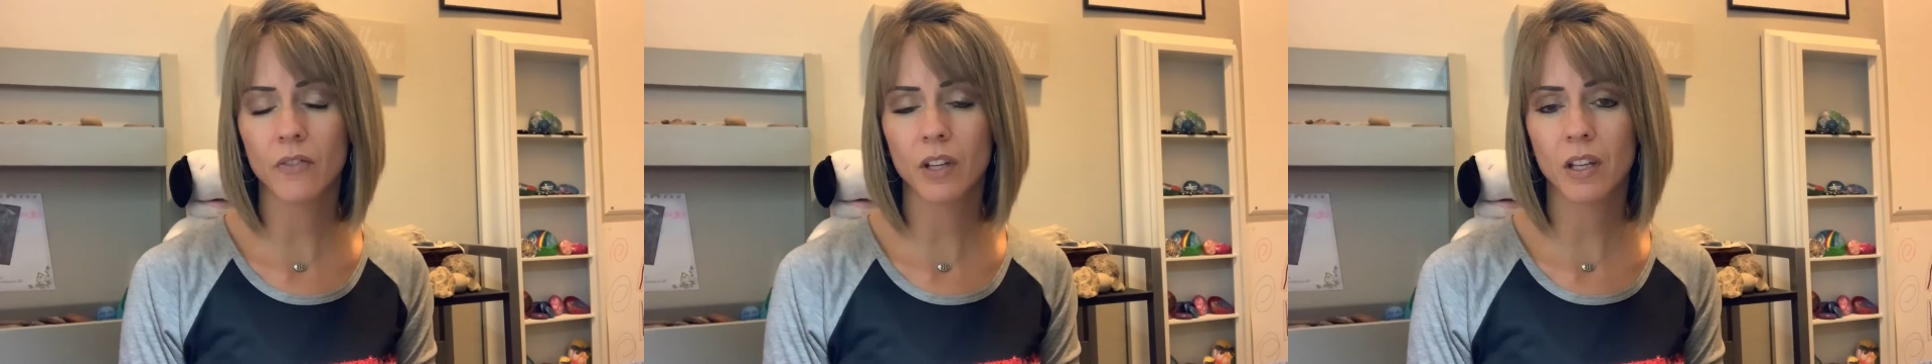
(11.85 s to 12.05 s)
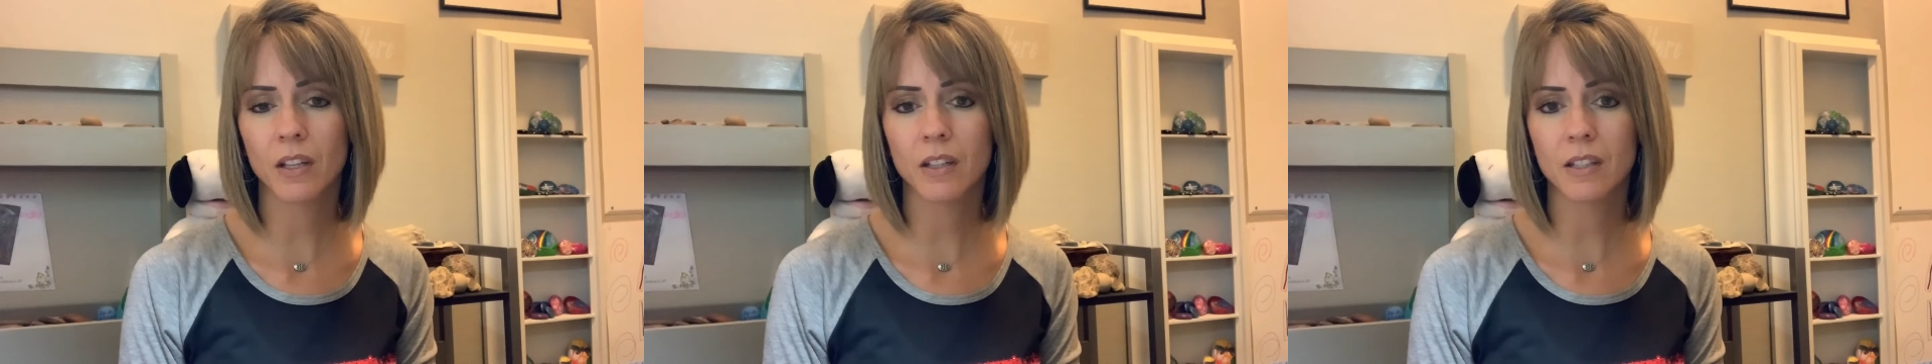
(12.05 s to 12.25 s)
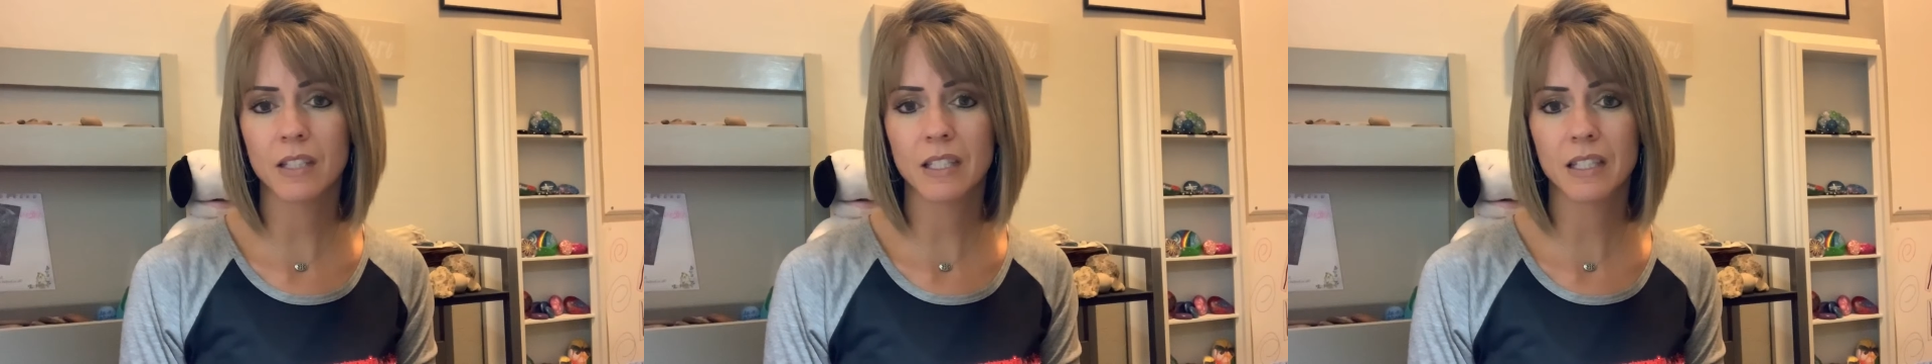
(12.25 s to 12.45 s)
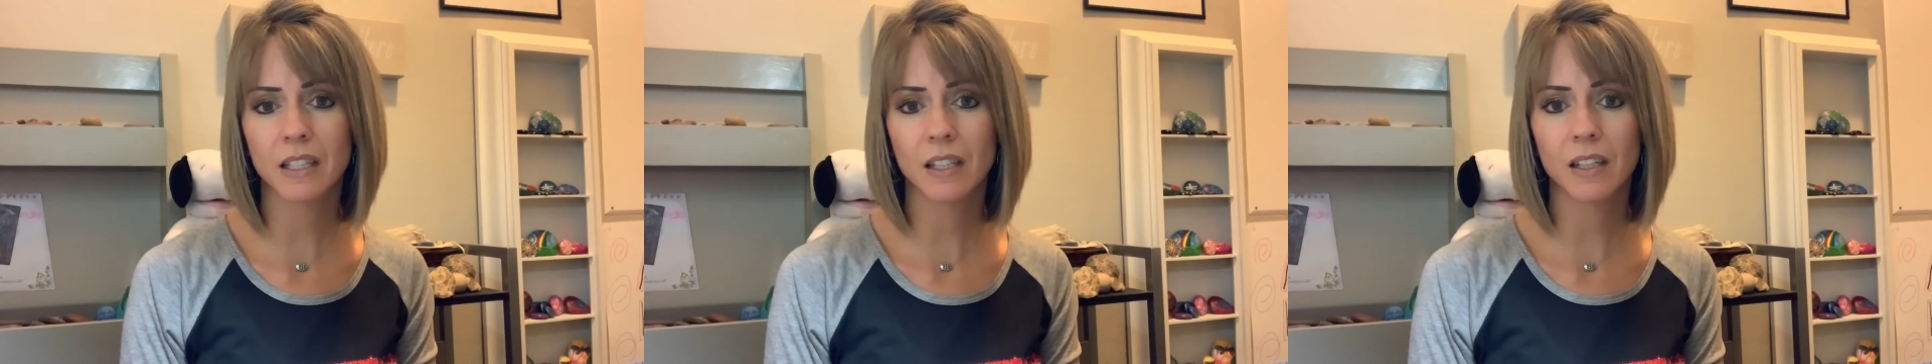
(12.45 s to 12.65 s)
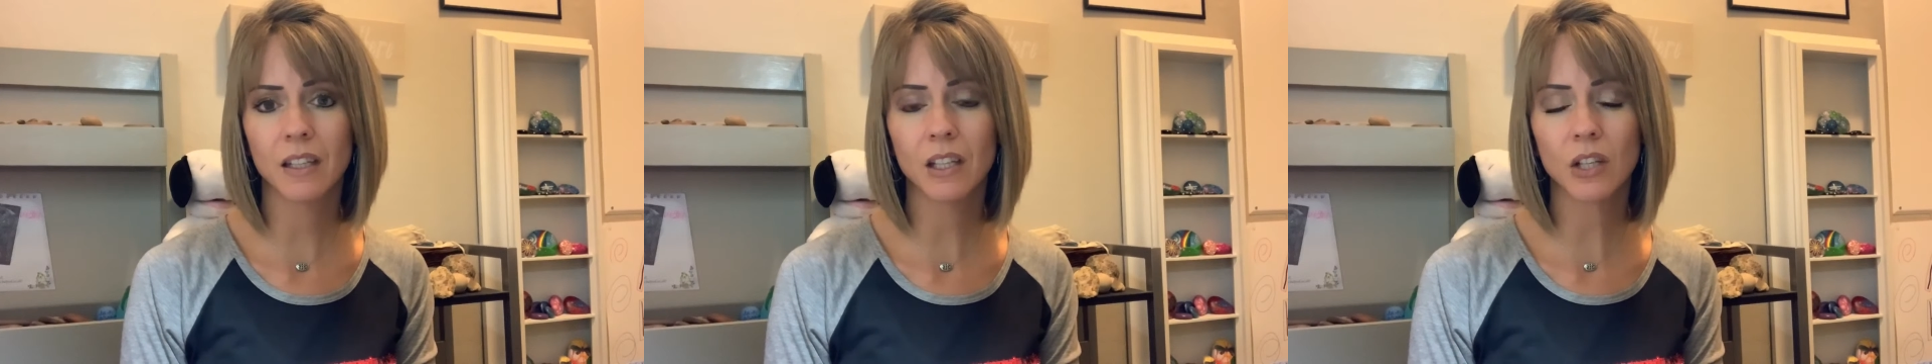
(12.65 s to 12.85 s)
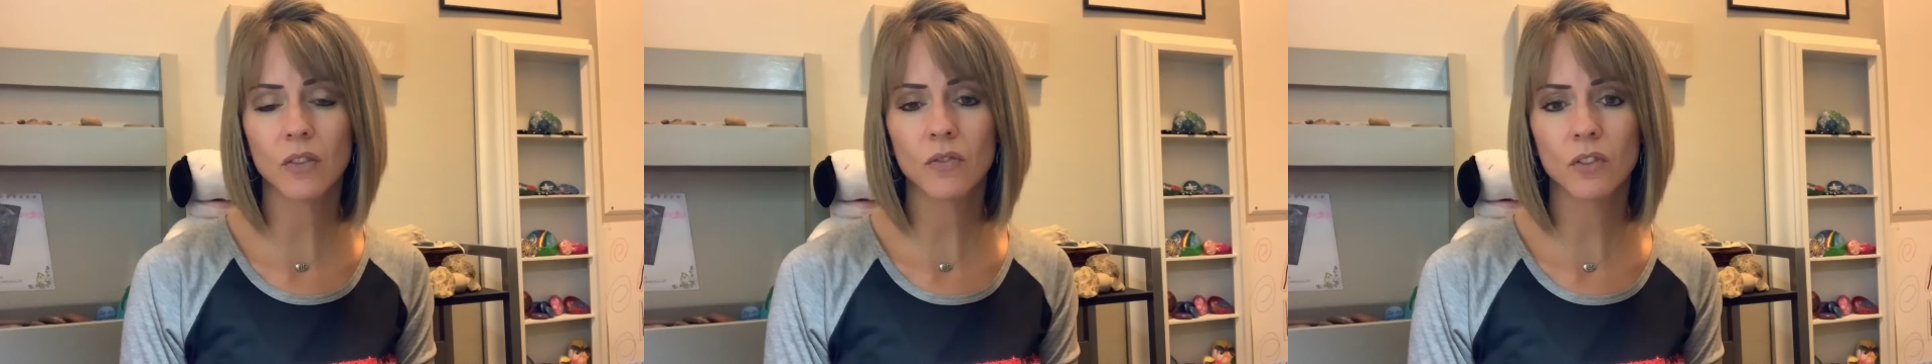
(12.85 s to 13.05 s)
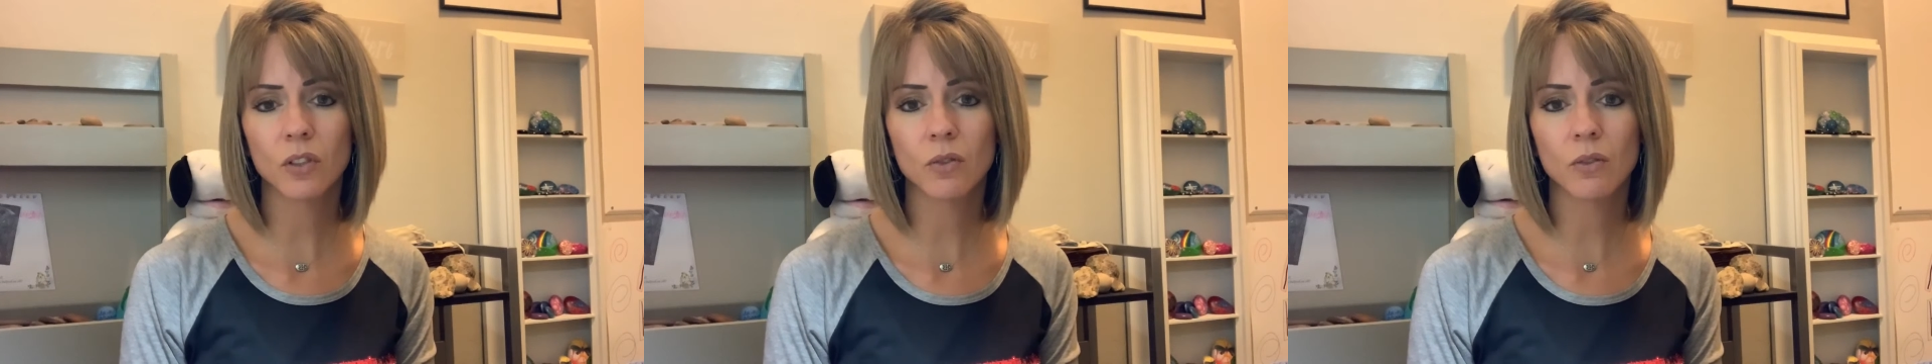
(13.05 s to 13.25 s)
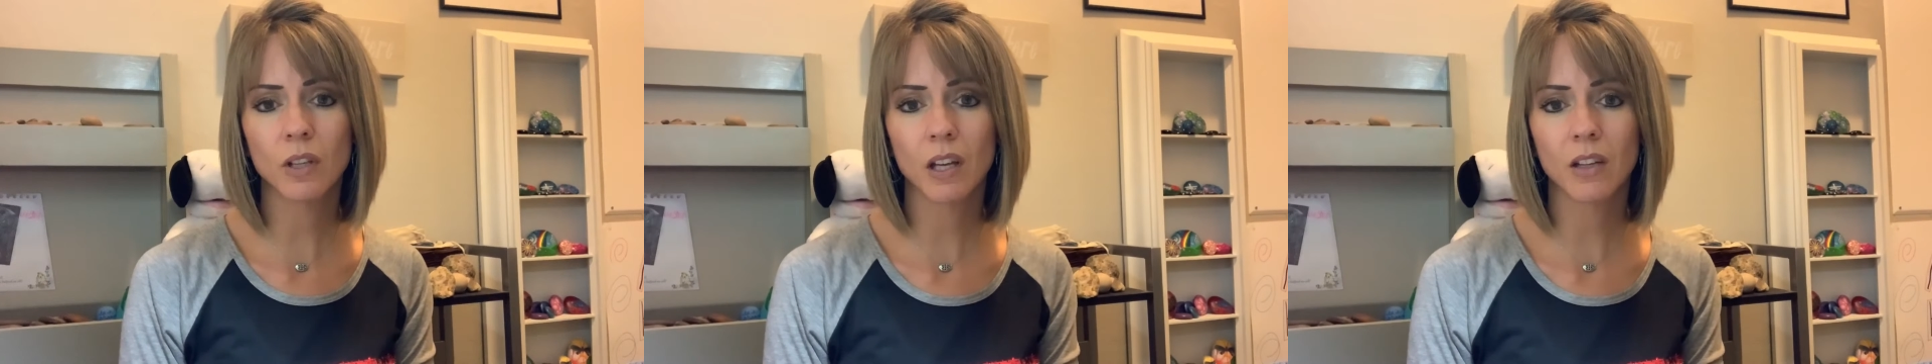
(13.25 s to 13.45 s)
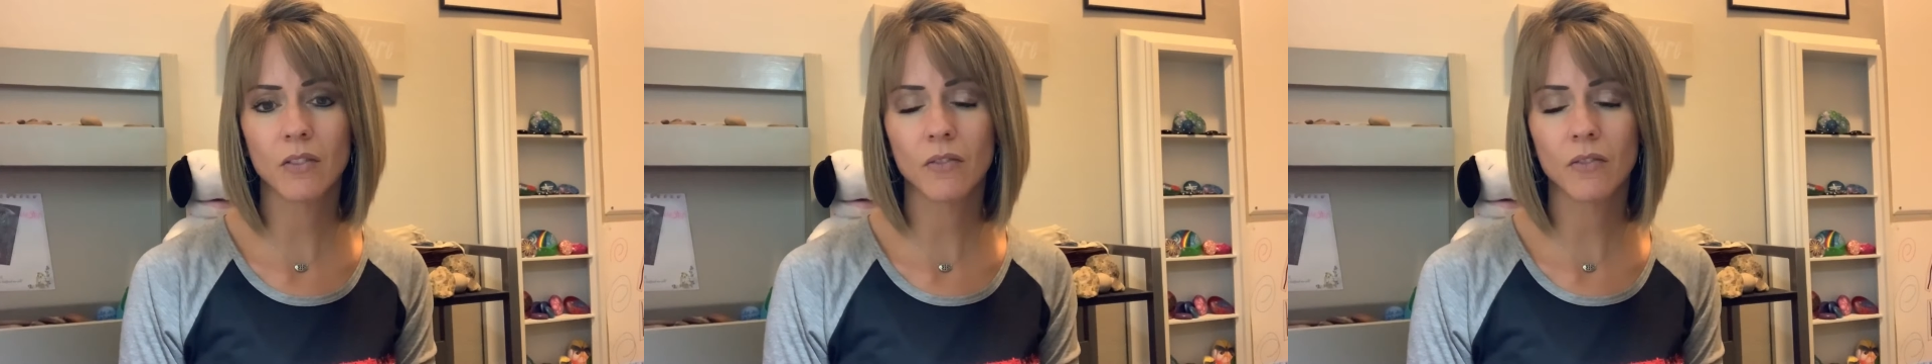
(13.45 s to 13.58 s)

and see if you can